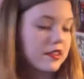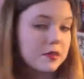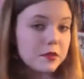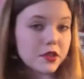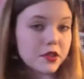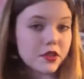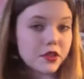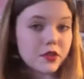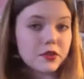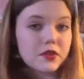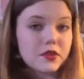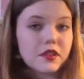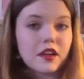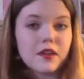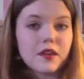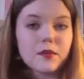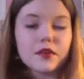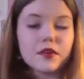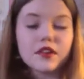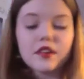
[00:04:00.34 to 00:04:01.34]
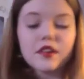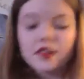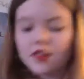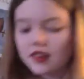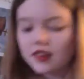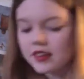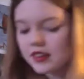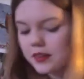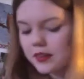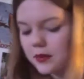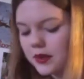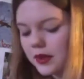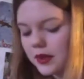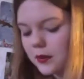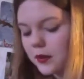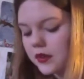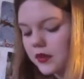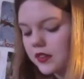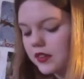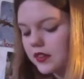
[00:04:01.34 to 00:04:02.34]
meet you, Simon, because I really
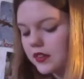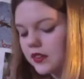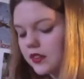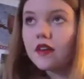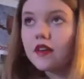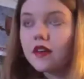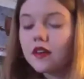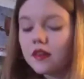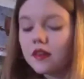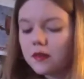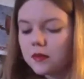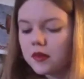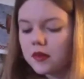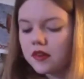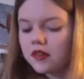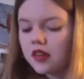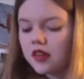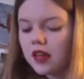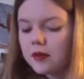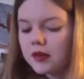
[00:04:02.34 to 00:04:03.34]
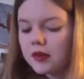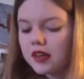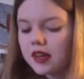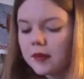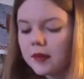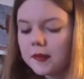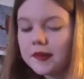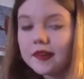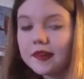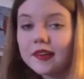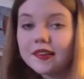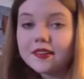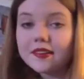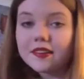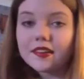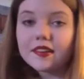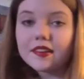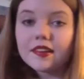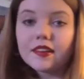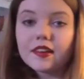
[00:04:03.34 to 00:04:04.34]
wanted to. But Simon came to
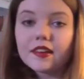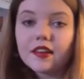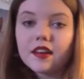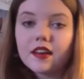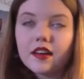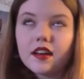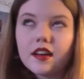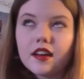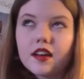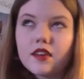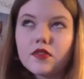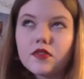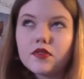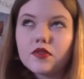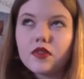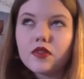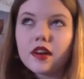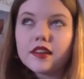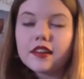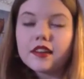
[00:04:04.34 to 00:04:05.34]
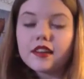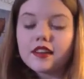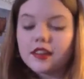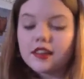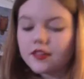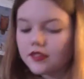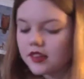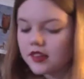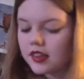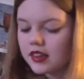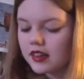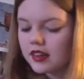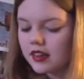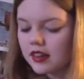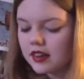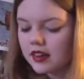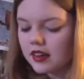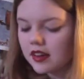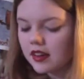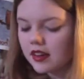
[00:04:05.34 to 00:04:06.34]
London Friday evening,
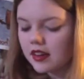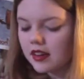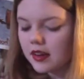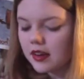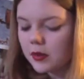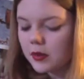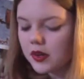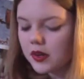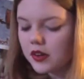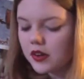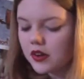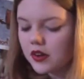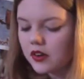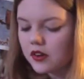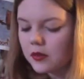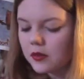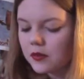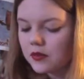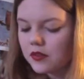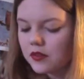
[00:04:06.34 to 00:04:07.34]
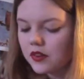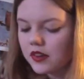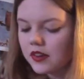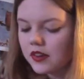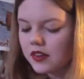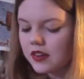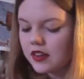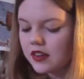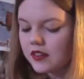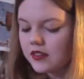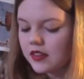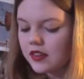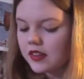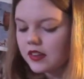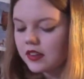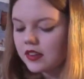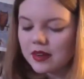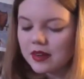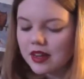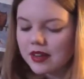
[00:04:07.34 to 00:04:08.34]
and I went home Friday
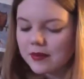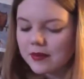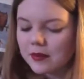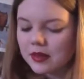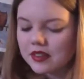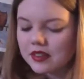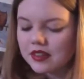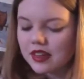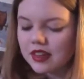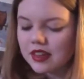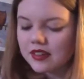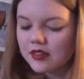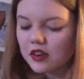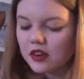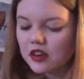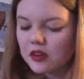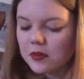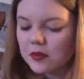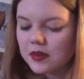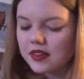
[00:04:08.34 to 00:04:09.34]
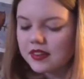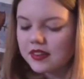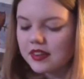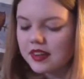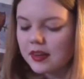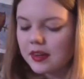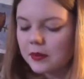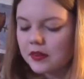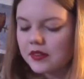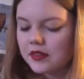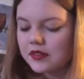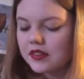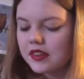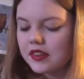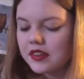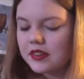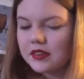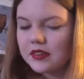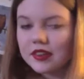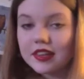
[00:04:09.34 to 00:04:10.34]
evening. I was kind of hoping that I would have
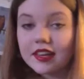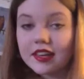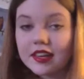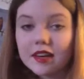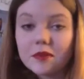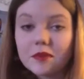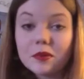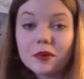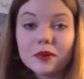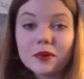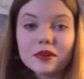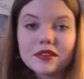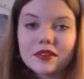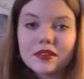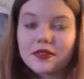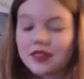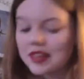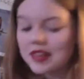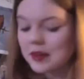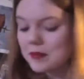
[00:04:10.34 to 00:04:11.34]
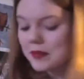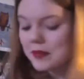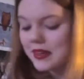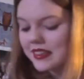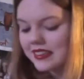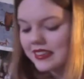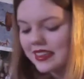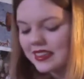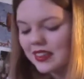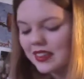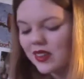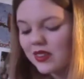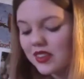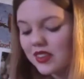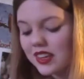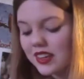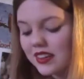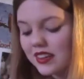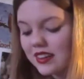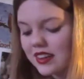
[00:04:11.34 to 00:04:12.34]
seen you in the airport or something, but I don't
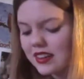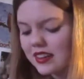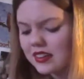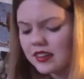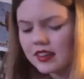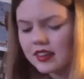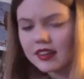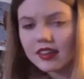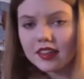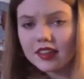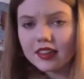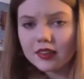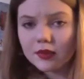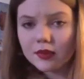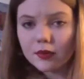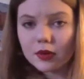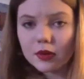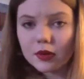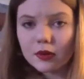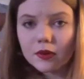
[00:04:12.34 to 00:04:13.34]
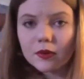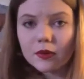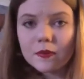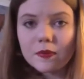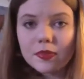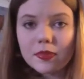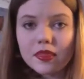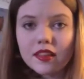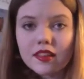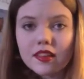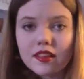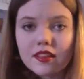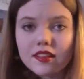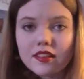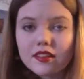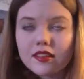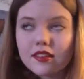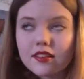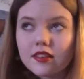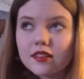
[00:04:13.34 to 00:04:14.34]
think you landed in Heathrow,
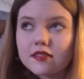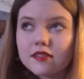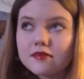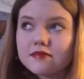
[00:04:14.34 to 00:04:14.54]
so,